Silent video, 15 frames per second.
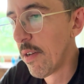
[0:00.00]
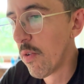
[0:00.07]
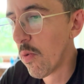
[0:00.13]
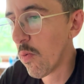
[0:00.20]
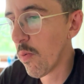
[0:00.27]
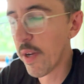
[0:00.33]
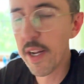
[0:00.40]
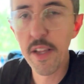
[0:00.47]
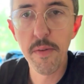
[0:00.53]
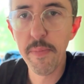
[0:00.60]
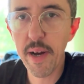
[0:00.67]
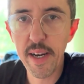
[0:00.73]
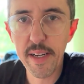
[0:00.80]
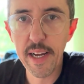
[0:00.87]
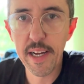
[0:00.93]
what other
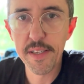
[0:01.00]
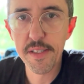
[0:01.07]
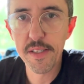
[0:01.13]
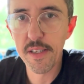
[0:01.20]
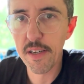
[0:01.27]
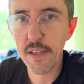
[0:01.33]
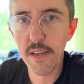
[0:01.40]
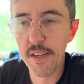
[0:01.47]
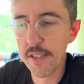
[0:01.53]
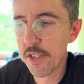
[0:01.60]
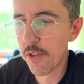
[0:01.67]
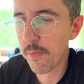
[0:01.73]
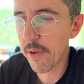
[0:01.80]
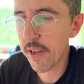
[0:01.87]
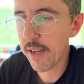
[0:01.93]
podcasts are called
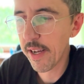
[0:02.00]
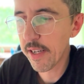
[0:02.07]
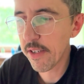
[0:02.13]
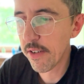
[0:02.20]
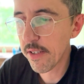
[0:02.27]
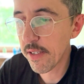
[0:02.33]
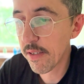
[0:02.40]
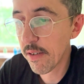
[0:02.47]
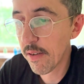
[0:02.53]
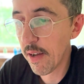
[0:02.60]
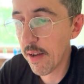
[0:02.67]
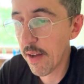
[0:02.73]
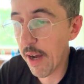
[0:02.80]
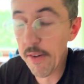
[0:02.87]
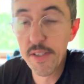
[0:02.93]
super connectors.
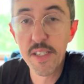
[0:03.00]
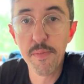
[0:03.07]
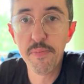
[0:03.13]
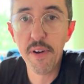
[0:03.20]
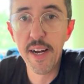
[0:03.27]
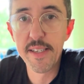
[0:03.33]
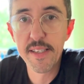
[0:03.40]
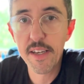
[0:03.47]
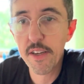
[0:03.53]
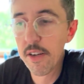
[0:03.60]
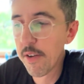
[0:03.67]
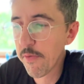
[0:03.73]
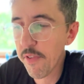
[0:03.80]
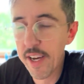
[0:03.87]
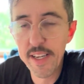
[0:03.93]
I was surprised. I
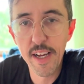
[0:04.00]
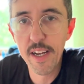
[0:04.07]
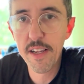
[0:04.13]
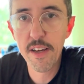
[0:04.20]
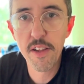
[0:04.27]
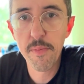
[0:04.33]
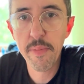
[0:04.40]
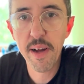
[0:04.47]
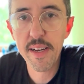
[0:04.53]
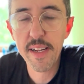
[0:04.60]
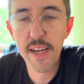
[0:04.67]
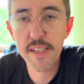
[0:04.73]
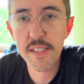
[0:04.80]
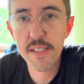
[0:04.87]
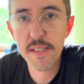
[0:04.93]
couldn't find any other
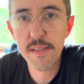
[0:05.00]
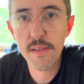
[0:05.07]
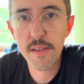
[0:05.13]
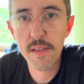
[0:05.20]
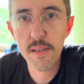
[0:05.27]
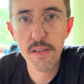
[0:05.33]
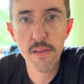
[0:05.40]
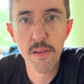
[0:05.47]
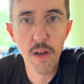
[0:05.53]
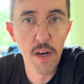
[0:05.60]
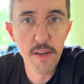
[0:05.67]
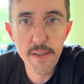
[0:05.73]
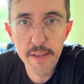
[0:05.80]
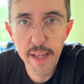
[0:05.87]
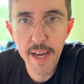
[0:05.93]
podcast
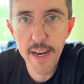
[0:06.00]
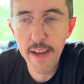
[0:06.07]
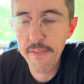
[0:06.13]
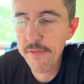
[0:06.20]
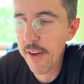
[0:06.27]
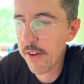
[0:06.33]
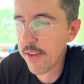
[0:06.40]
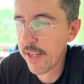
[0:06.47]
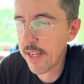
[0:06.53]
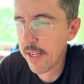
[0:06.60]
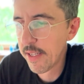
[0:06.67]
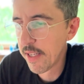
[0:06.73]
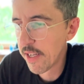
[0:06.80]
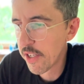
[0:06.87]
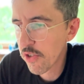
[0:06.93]
called that. I found it
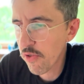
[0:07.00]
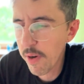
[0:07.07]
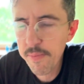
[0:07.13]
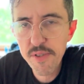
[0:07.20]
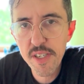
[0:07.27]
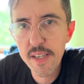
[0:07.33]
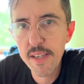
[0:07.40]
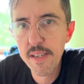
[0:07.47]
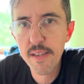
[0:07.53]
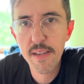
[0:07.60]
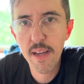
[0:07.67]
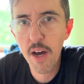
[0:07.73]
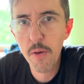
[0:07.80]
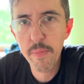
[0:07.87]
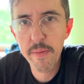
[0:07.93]
in the description,
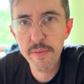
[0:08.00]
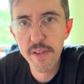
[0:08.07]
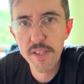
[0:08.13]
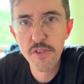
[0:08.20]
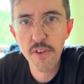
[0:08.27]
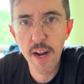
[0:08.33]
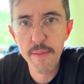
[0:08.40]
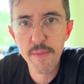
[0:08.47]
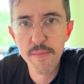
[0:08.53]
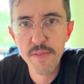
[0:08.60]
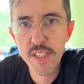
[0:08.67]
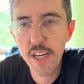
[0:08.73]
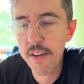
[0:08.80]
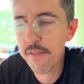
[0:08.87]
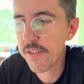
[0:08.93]
how people describe
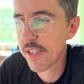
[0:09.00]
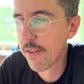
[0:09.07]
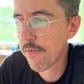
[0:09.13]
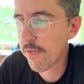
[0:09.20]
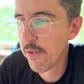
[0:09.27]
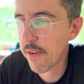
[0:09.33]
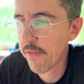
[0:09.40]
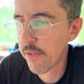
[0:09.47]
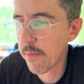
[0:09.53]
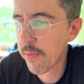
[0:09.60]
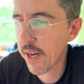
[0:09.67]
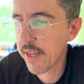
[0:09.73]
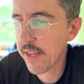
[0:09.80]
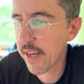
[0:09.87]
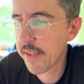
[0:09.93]
themselves in a few different
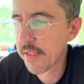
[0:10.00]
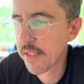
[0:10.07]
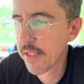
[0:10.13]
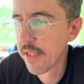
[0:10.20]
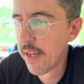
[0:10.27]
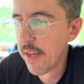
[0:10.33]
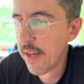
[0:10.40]
podcasts.